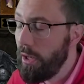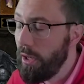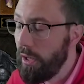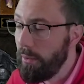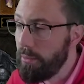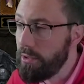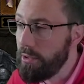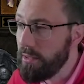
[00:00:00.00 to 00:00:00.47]

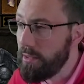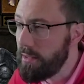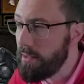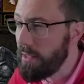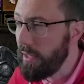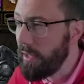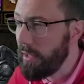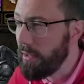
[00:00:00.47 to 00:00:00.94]
which I
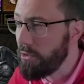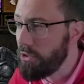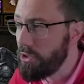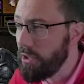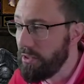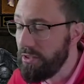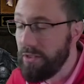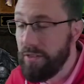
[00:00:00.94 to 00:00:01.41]
think has
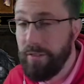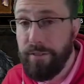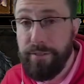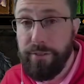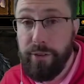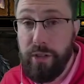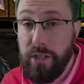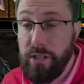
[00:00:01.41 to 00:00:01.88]
chance to
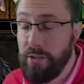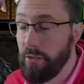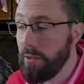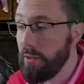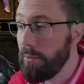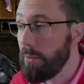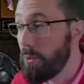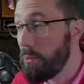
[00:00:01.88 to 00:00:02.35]
freeze on
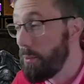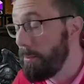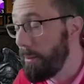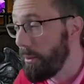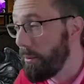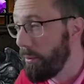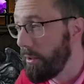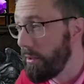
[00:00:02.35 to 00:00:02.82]
it, which would be
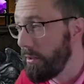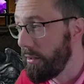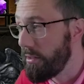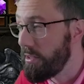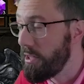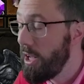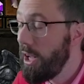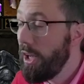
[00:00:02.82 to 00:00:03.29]
quite nice.